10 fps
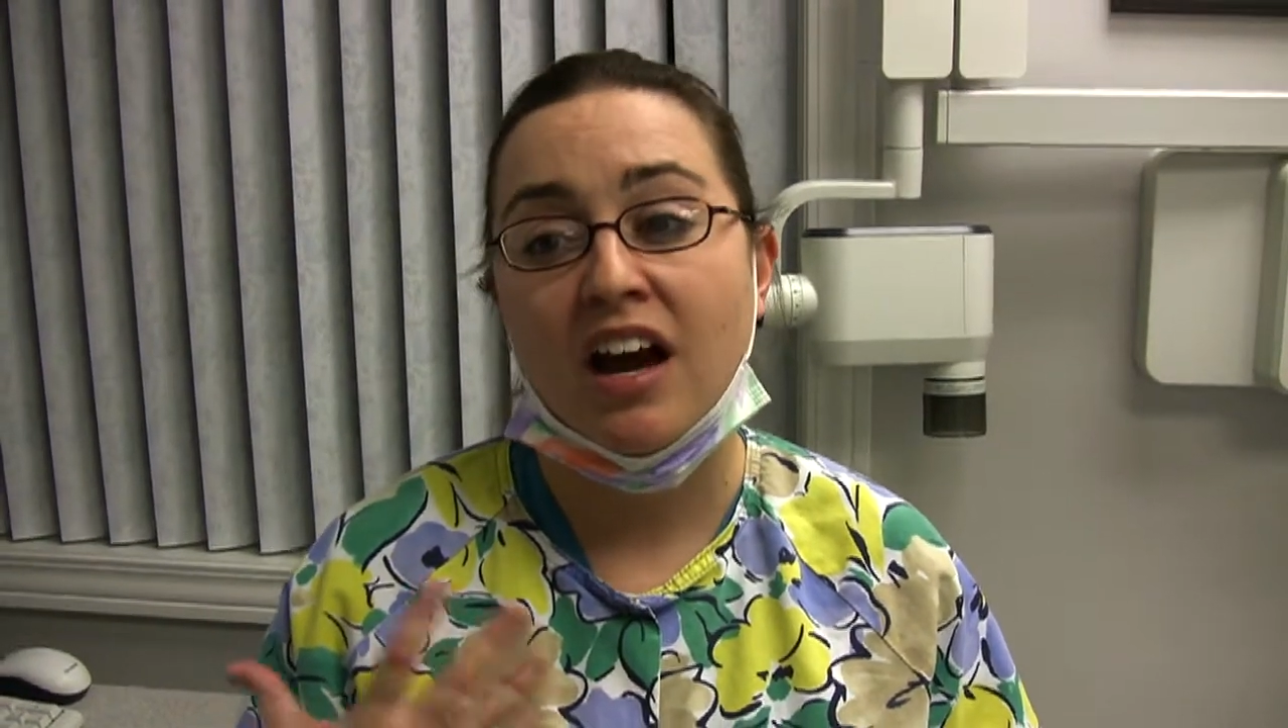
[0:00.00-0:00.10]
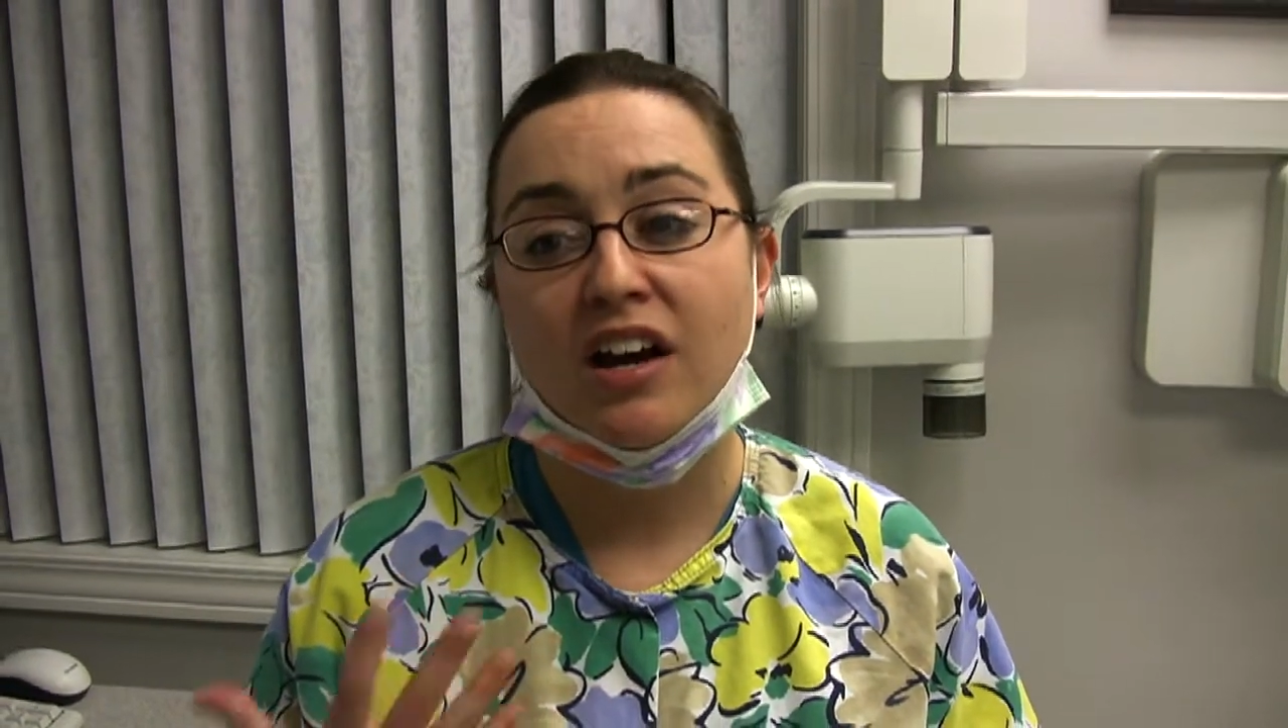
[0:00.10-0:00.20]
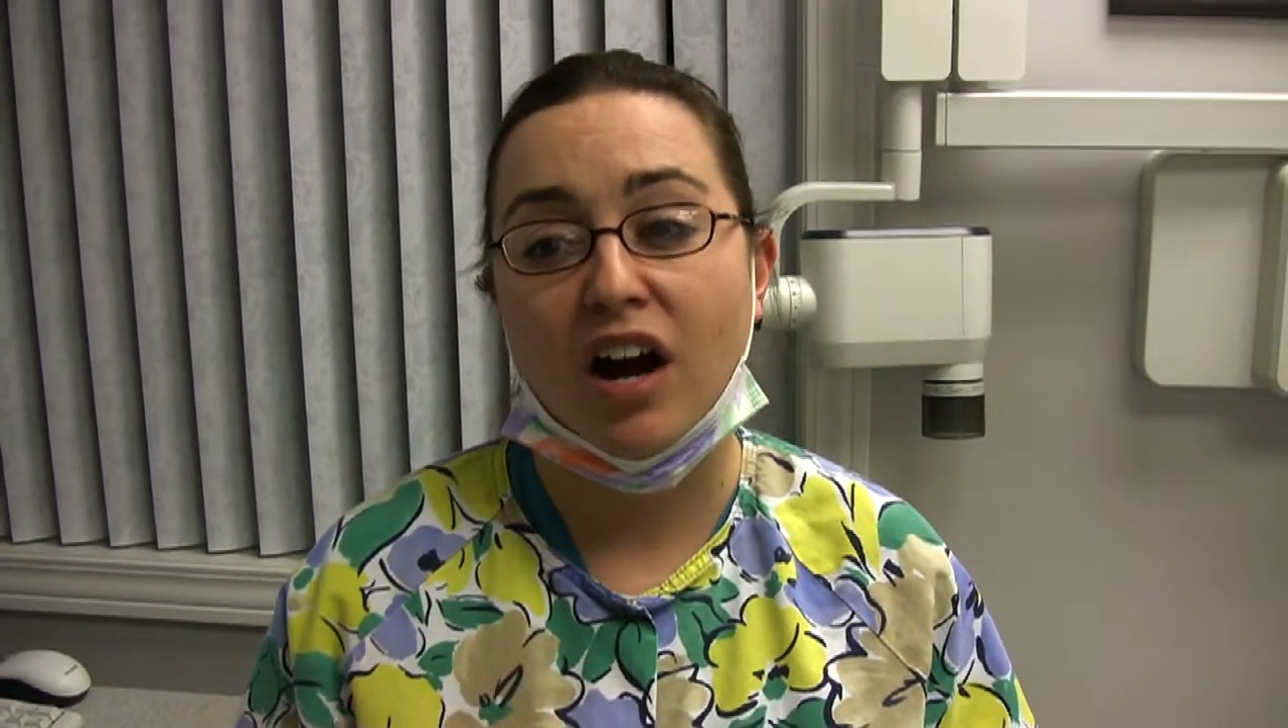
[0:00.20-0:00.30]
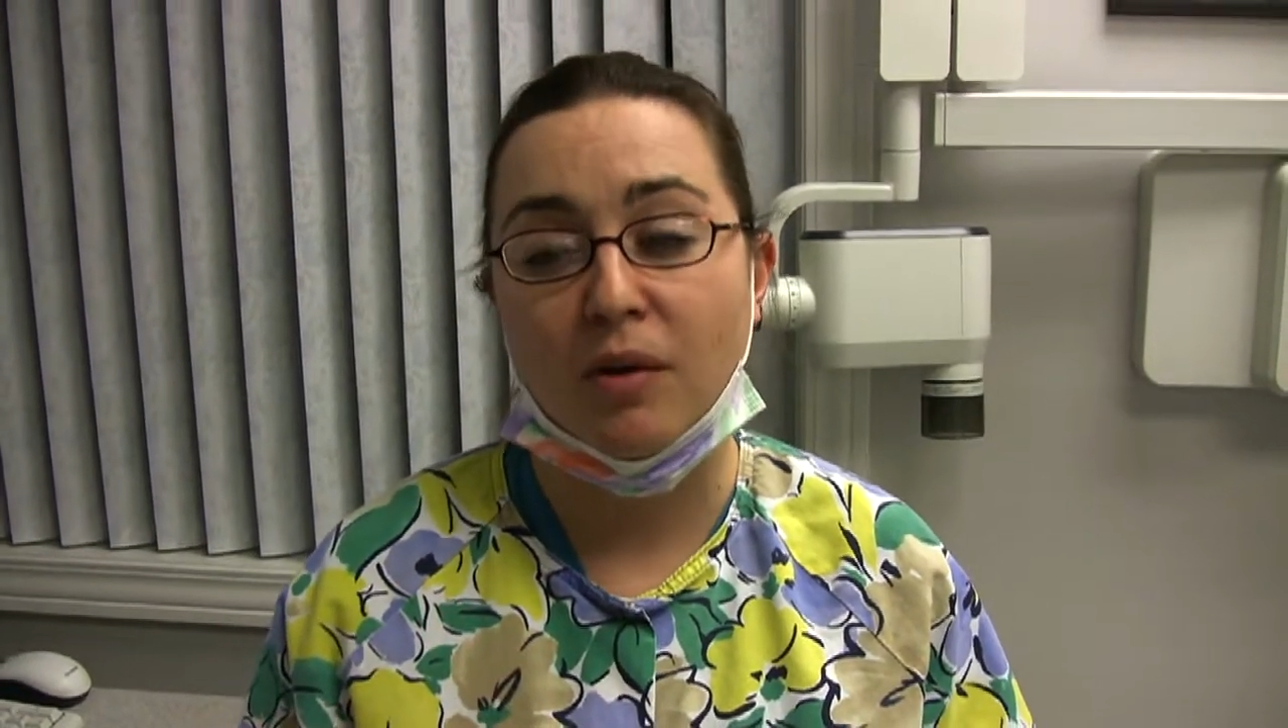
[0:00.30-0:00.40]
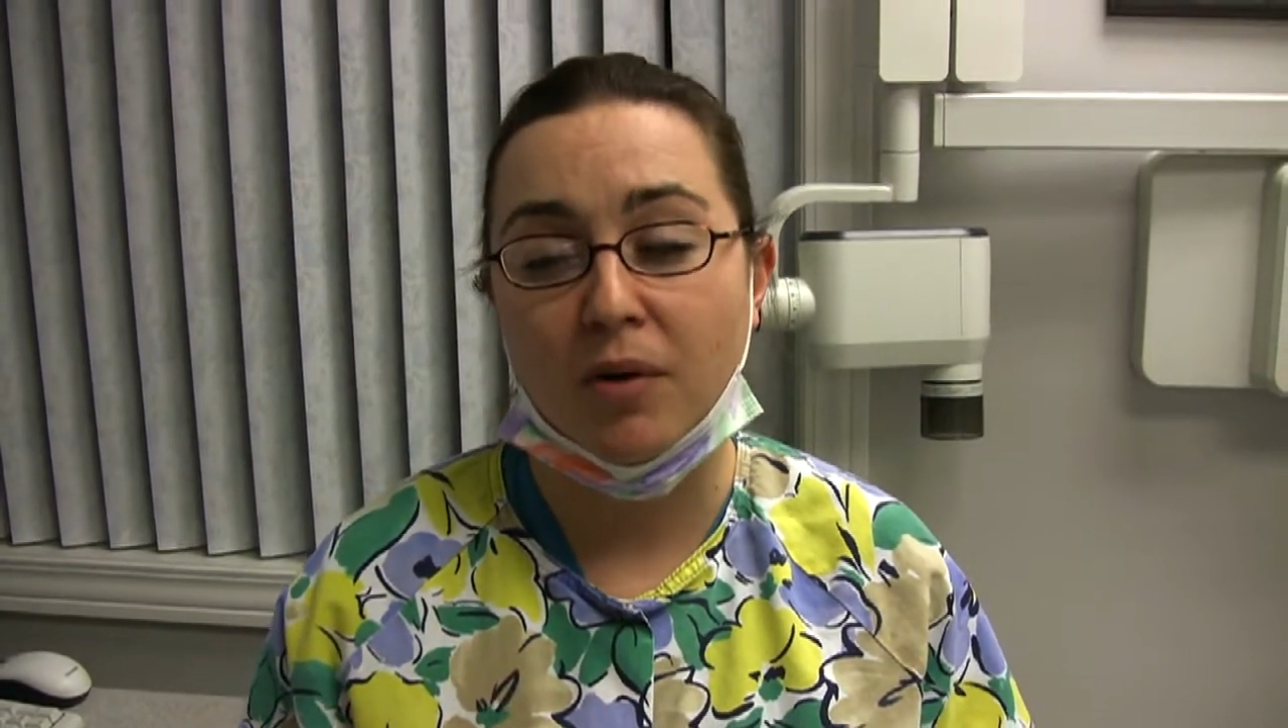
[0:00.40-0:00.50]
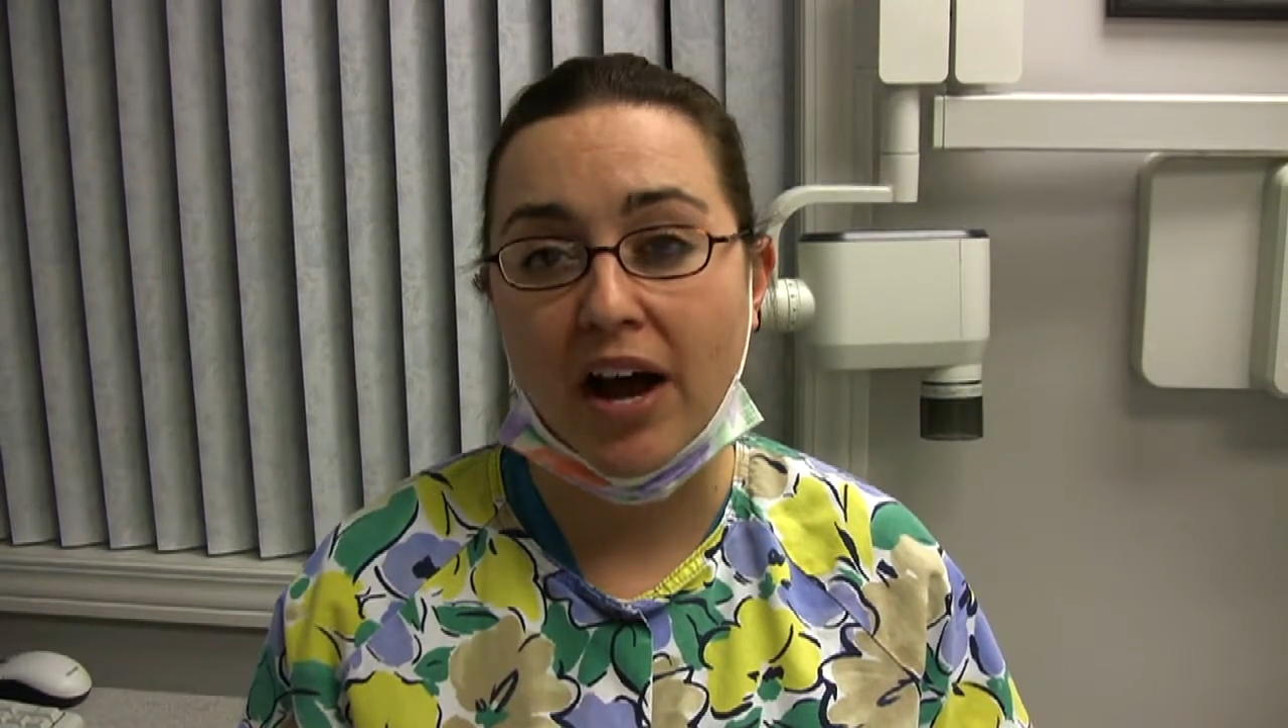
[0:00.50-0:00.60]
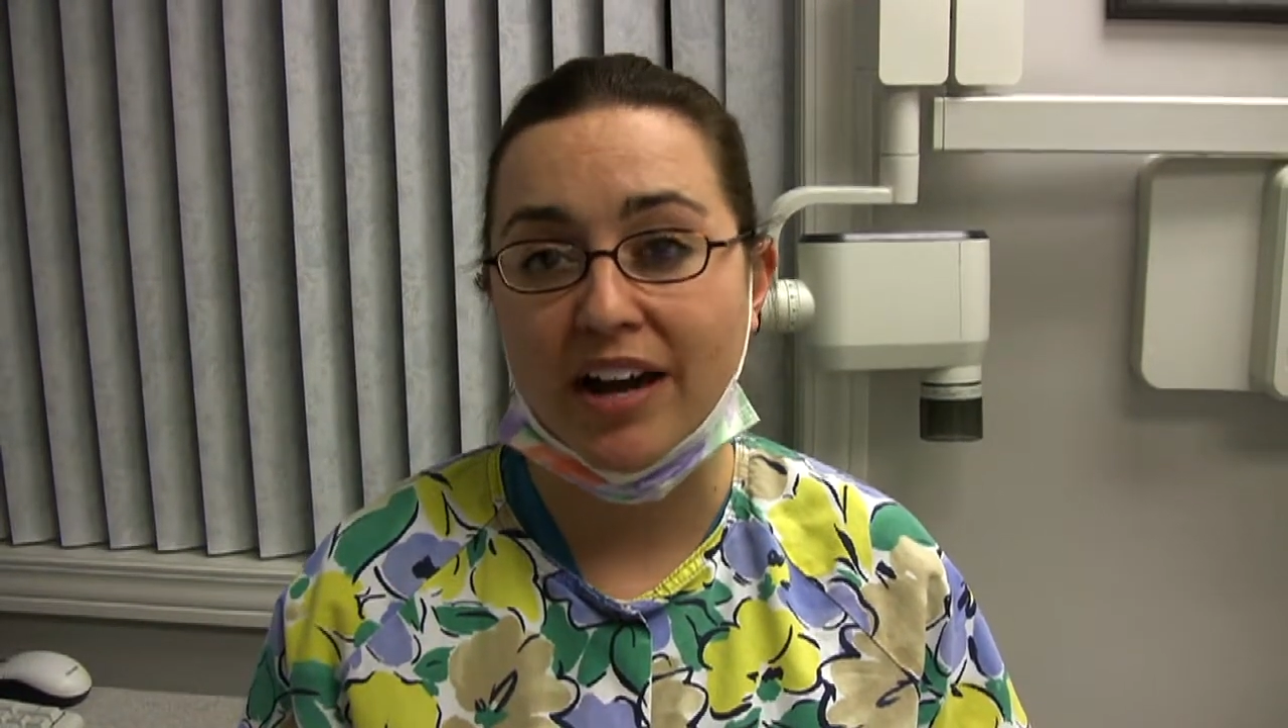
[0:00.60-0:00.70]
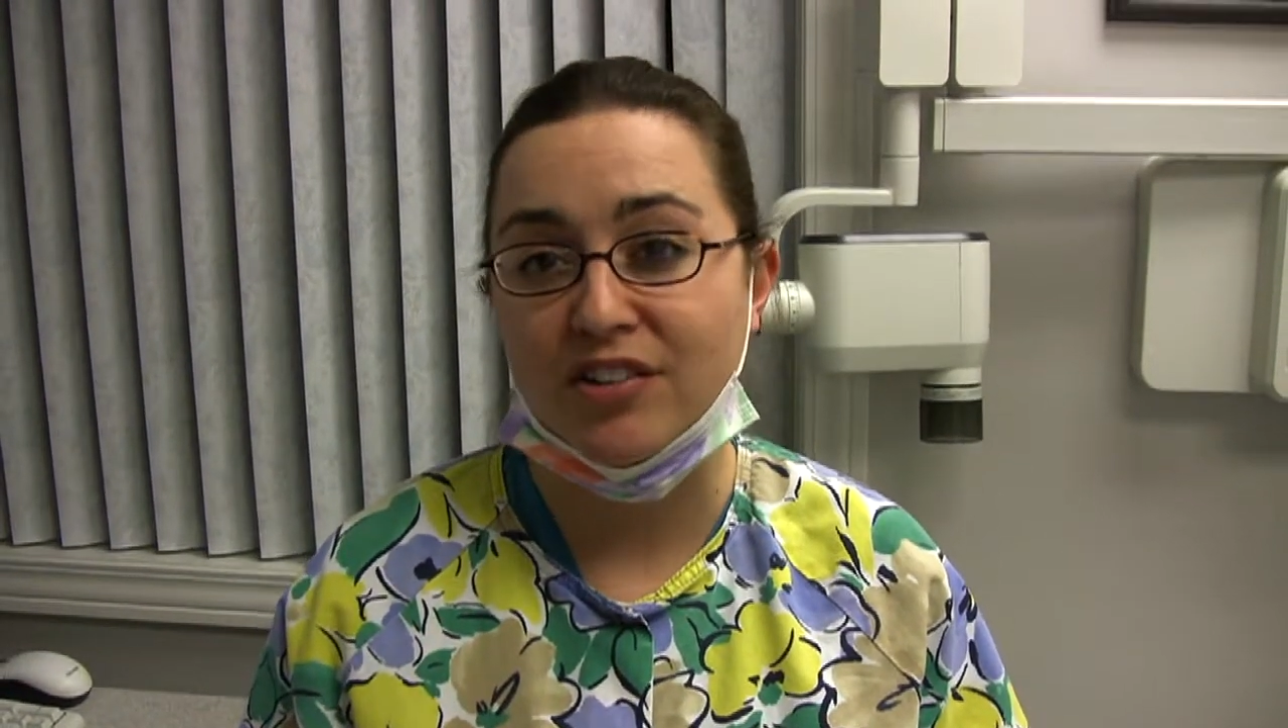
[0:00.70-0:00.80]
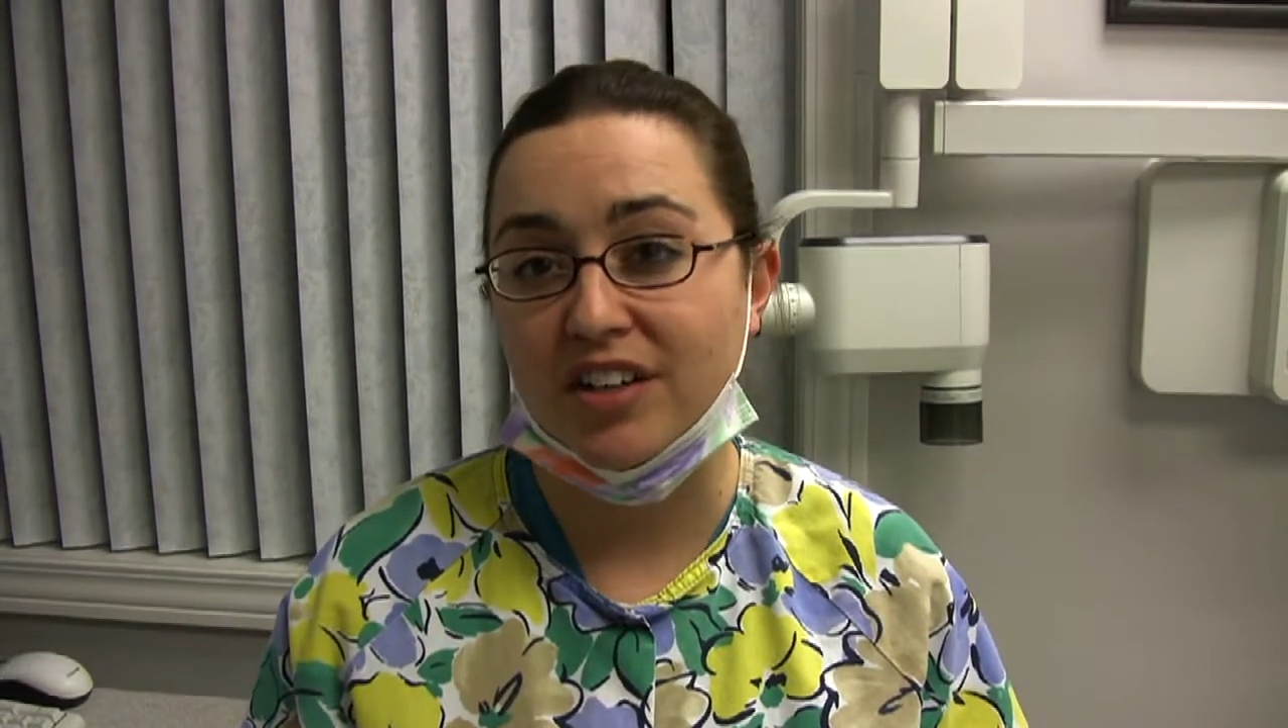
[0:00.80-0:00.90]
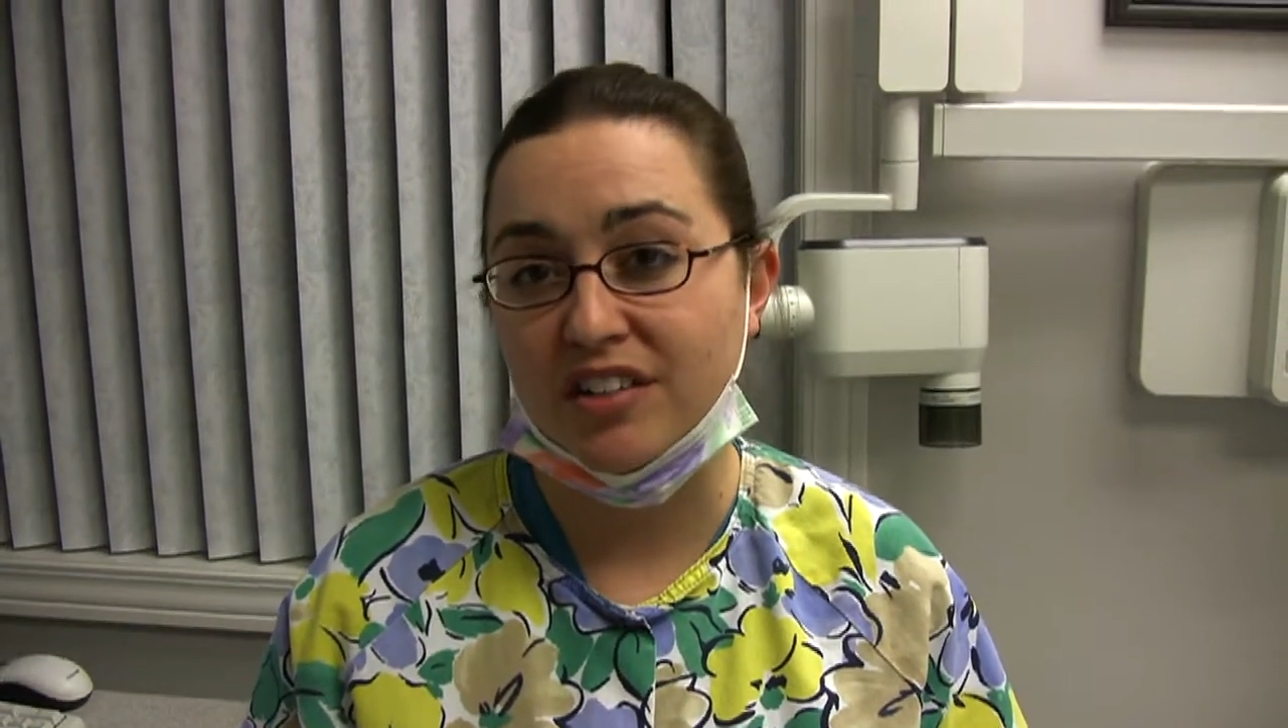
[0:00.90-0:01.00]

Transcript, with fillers: carbohydrates